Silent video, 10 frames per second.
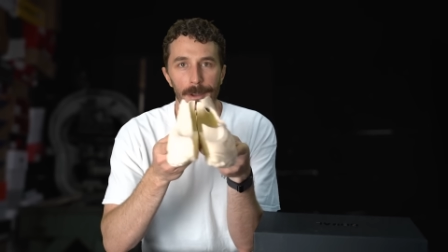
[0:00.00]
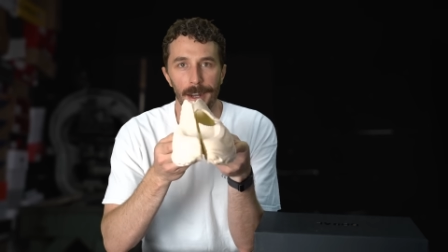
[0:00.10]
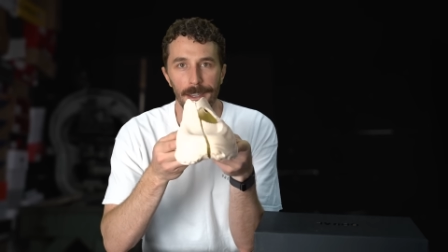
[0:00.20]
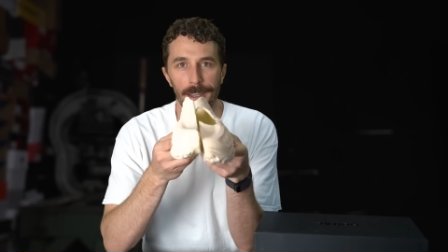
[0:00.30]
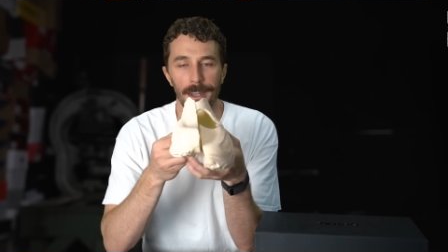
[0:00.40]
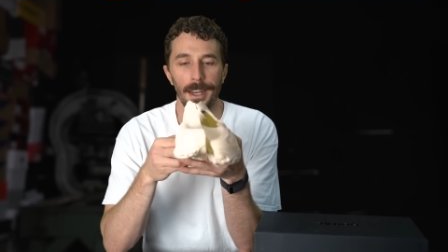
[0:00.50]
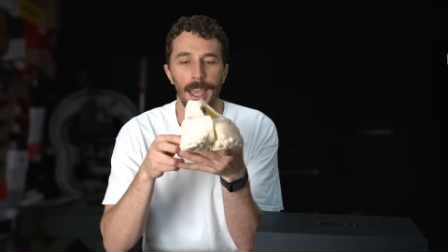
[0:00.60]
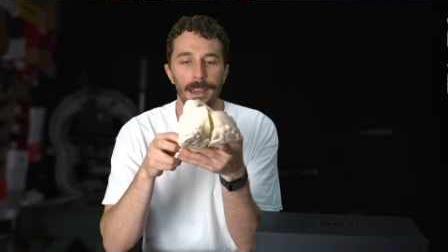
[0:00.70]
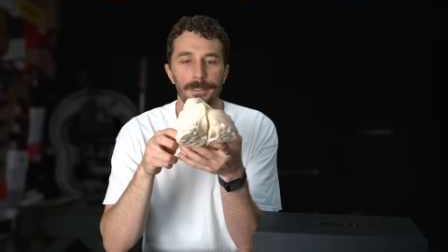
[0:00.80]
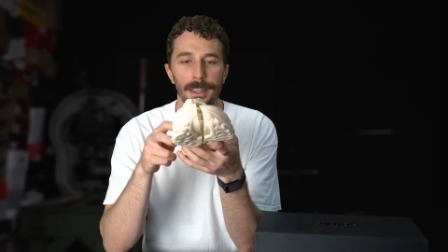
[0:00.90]
we got it cut in
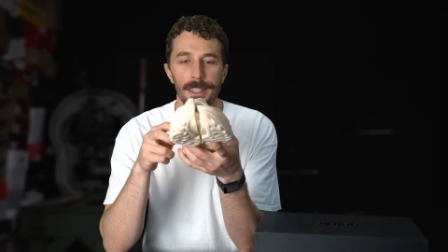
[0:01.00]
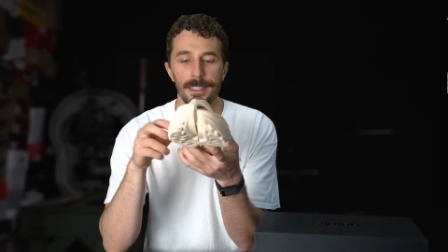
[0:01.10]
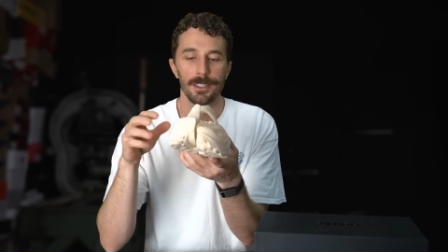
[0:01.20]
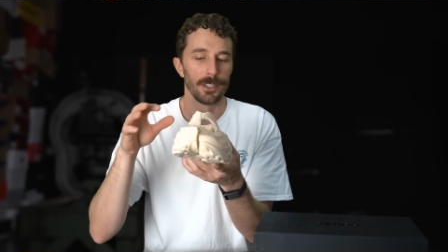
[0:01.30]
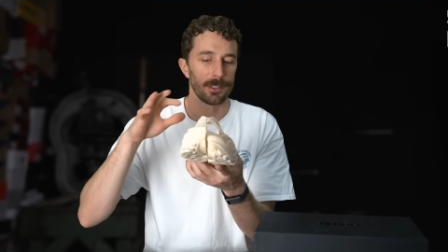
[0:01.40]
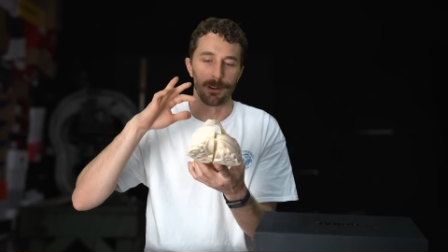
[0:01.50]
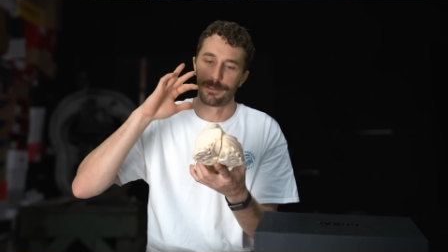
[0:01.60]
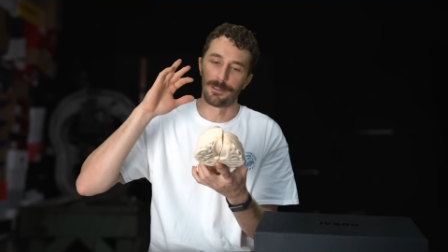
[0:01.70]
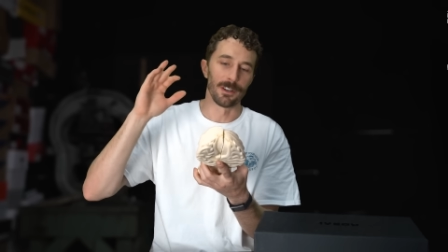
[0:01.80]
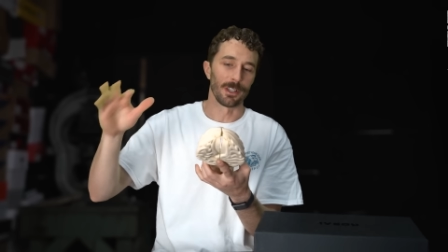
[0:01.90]
half, and this is just our
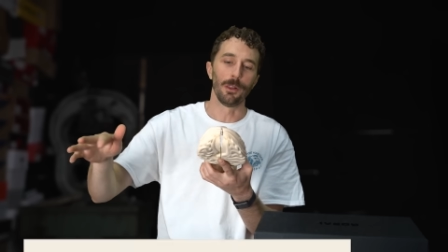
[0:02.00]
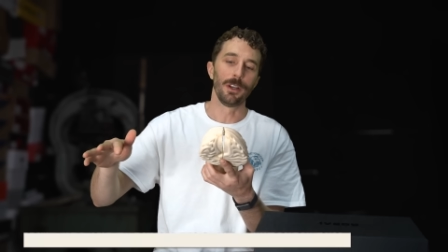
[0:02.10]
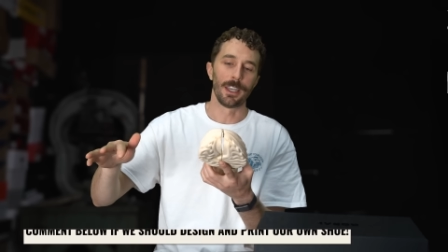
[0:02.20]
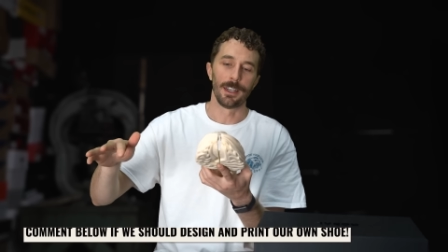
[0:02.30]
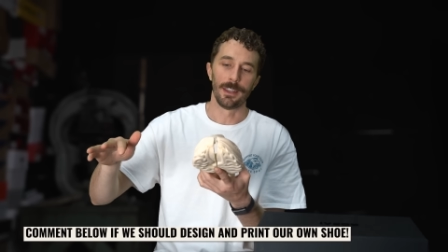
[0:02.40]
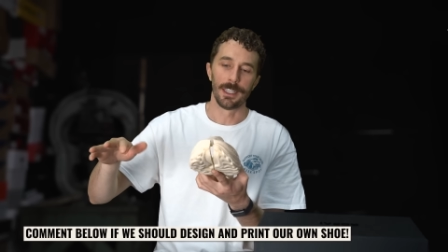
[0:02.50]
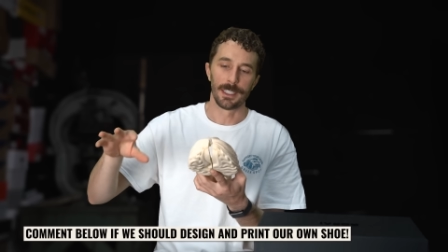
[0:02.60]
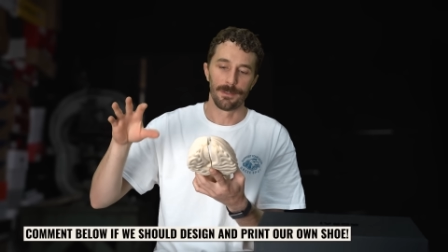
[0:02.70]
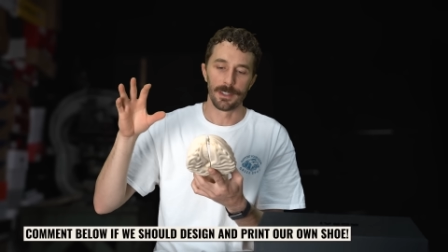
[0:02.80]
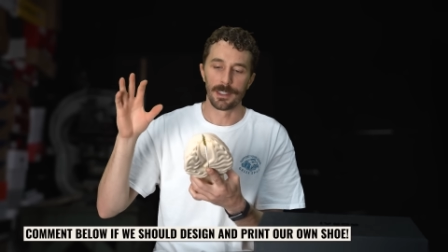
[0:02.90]
first look into this.
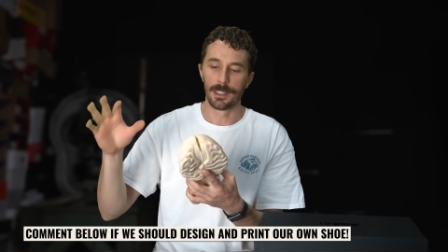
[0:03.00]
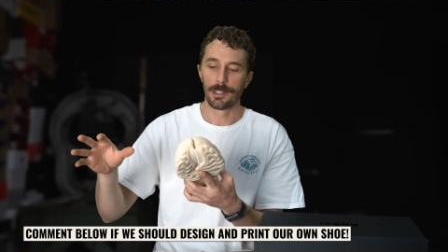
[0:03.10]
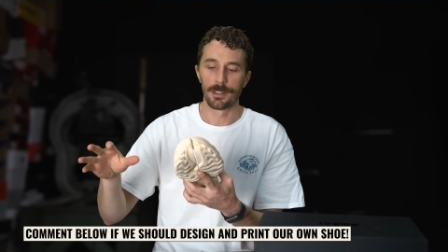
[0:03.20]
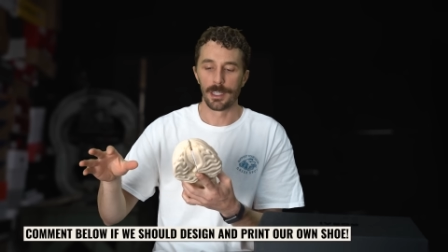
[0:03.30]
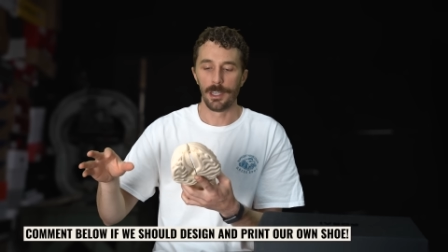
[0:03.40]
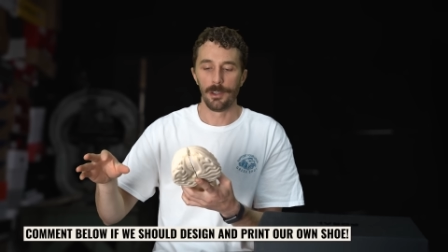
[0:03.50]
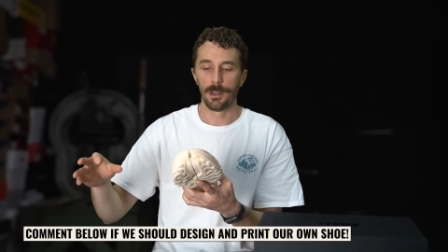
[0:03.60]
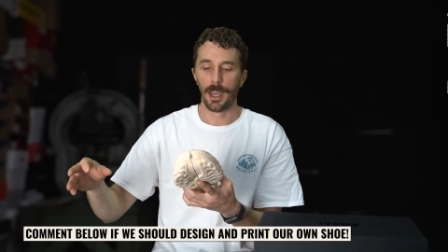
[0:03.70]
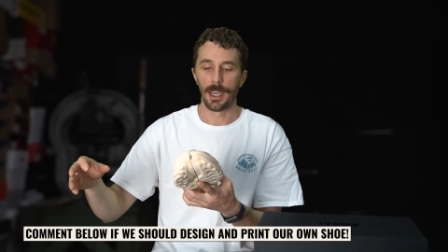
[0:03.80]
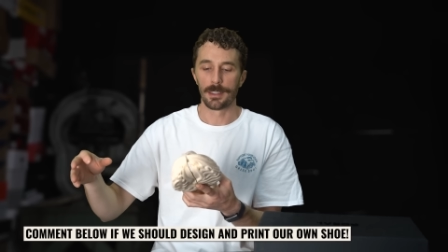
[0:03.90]
If this is interesting to you
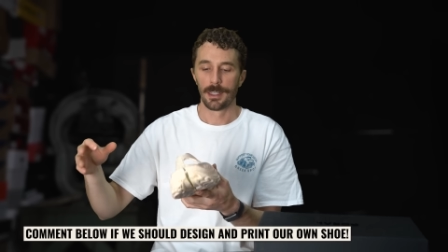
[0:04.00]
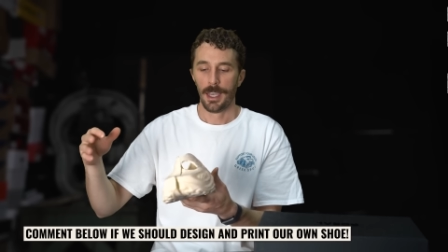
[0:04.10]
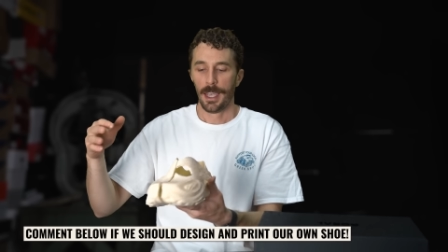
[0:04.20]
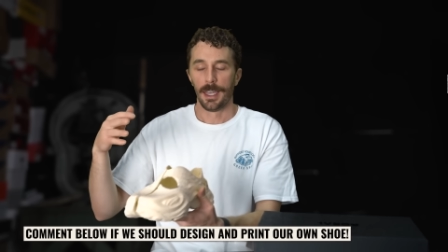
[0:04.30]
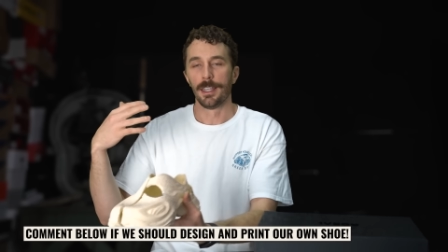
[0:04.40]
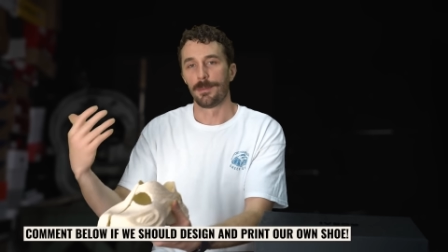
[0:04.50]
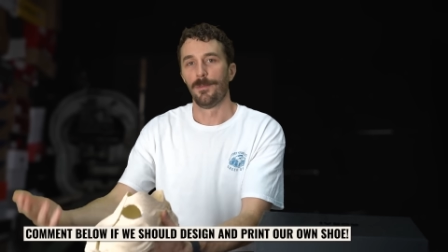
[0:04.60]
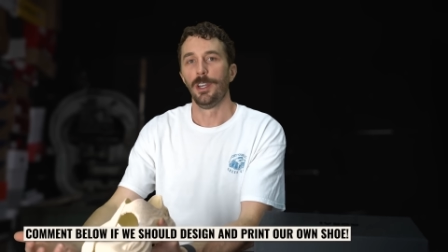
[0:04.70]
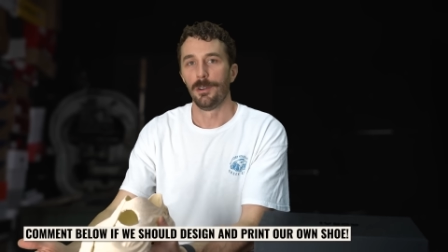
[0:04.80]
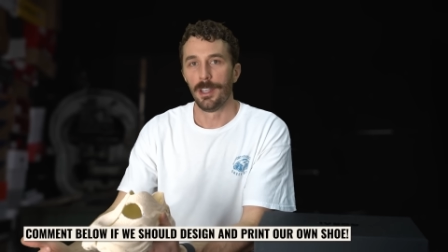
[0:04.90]
guys and this
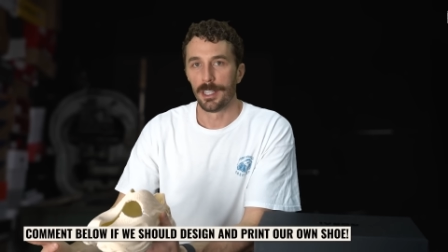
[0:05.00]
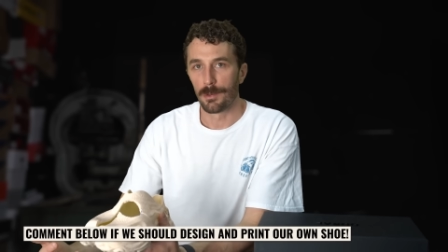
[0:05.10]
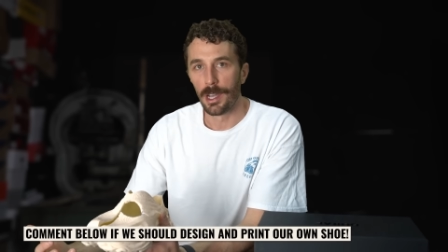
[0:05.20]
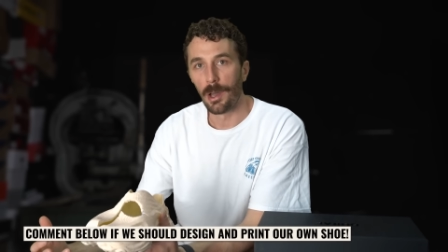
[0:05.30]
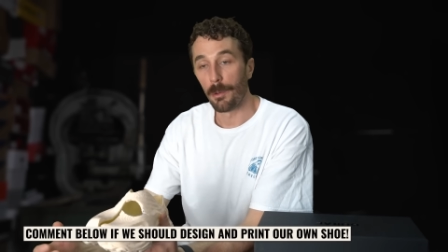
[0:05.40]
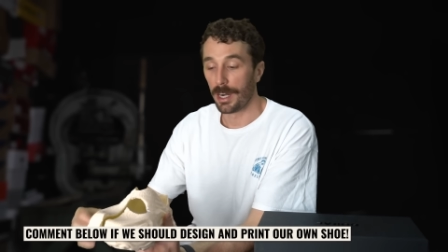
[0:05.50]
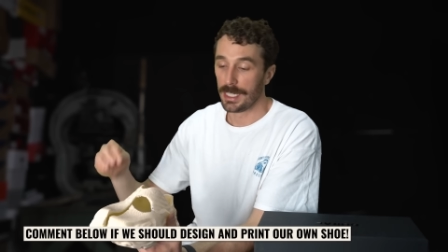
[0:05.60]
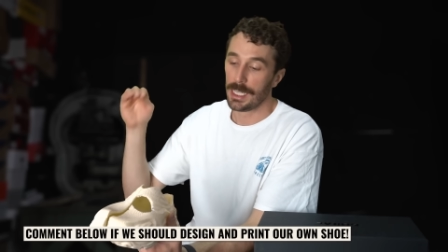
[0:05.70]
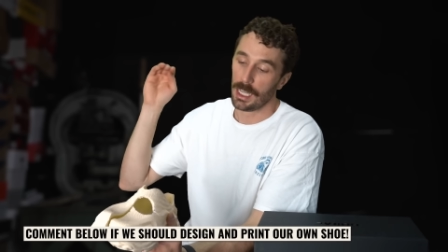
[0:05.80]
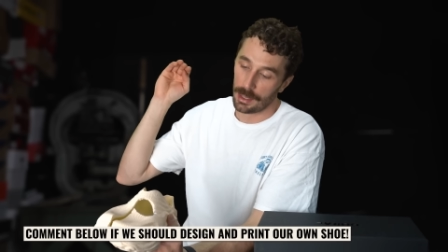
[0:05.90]
video does well, I wanna
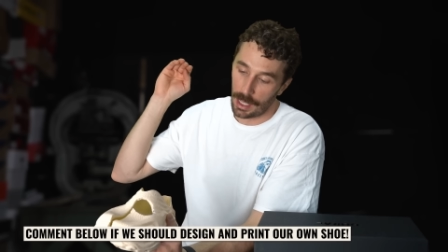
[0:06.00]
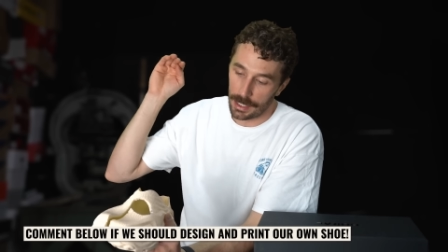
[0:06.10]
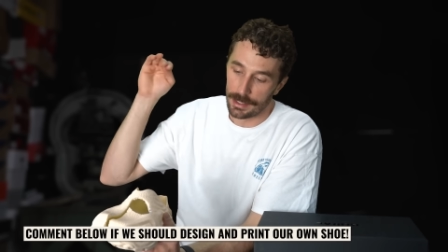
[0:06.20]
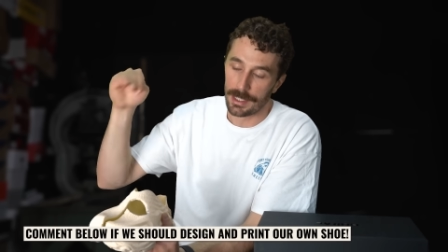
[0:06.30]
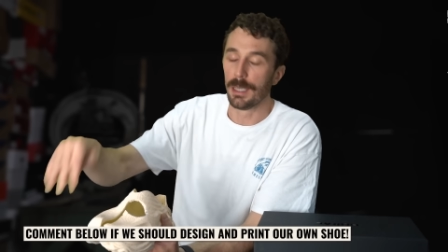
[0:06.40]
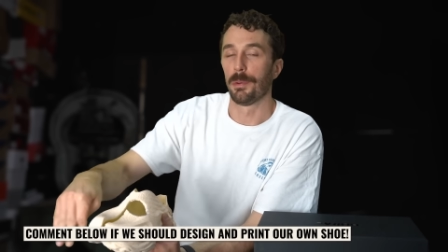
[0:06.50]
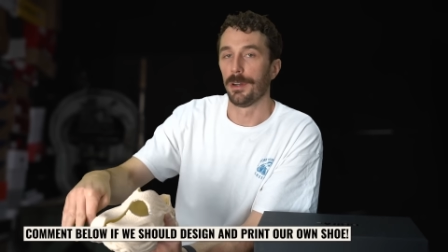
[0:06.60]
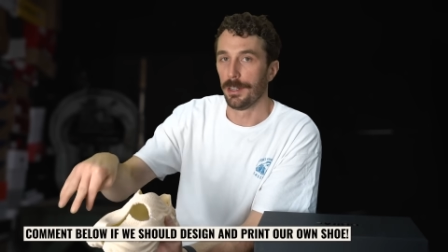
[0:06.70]
dig a lot deeper